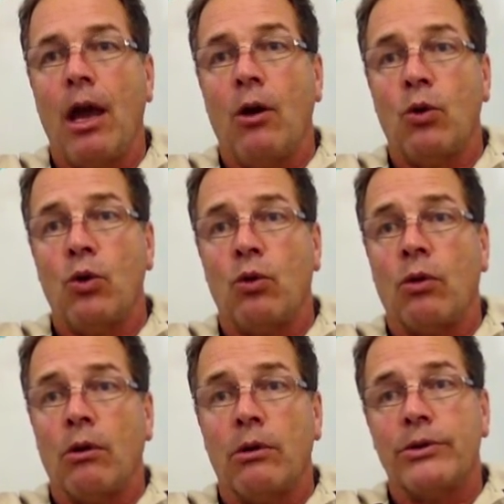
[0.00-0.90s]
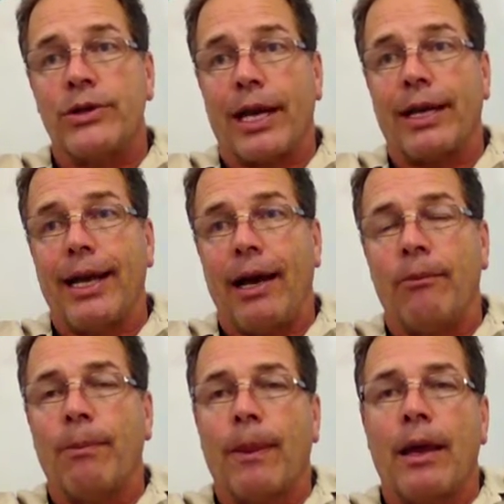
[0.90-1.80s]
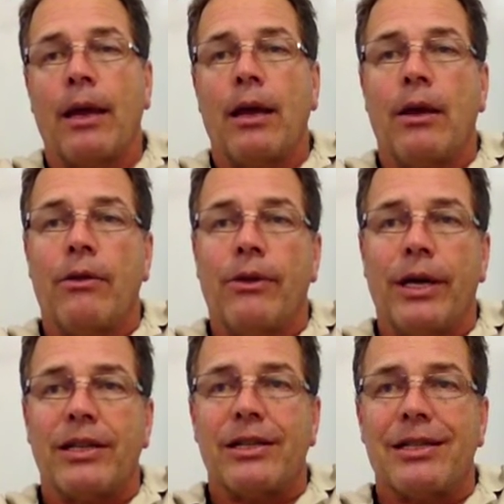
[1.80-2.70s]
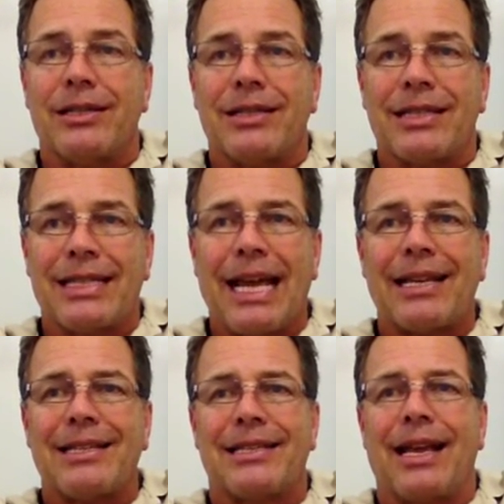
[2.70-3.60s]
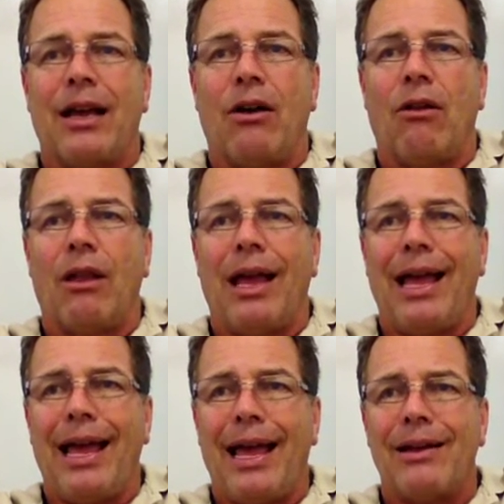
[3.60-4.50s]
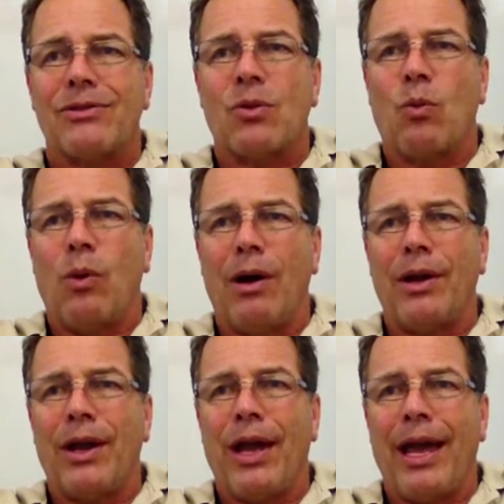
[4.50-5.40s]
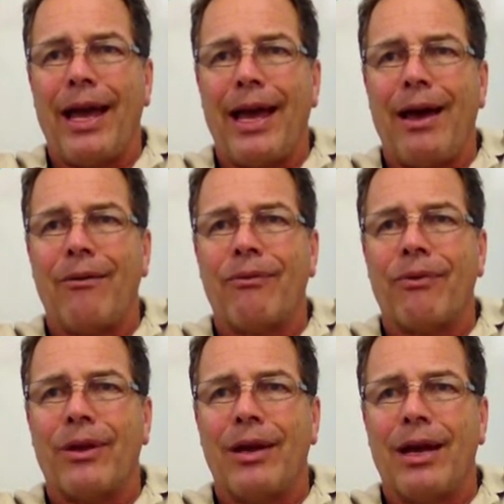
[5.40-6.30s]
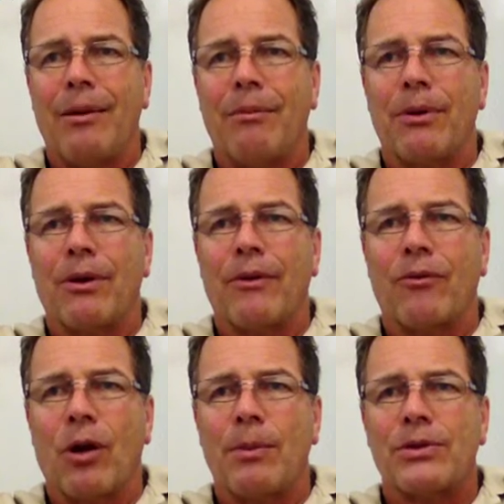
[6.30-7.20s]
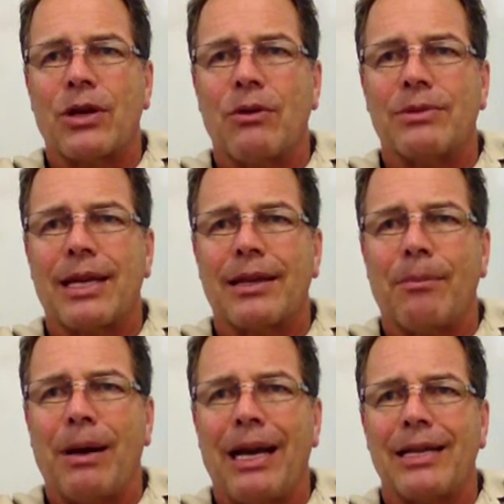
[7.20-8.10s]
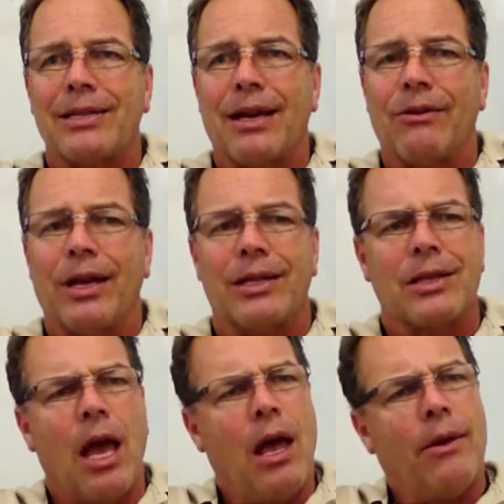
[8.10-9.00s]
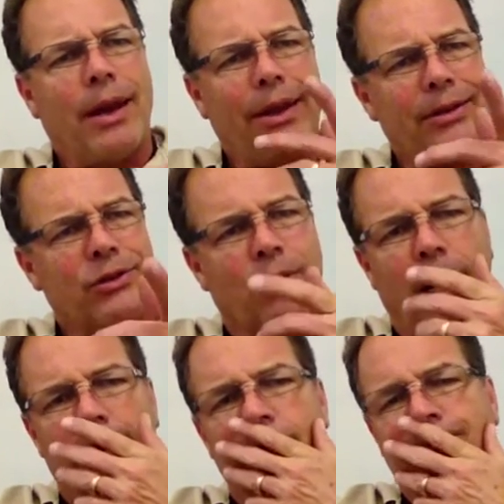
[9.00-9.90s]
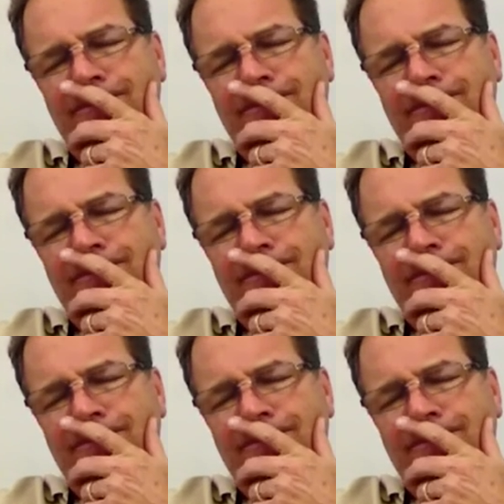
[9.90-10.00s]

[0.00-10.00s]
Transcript: Ooh, check it out. The sex cell has 1/2 the number of chromosomes that the body cell does. Now that's strange.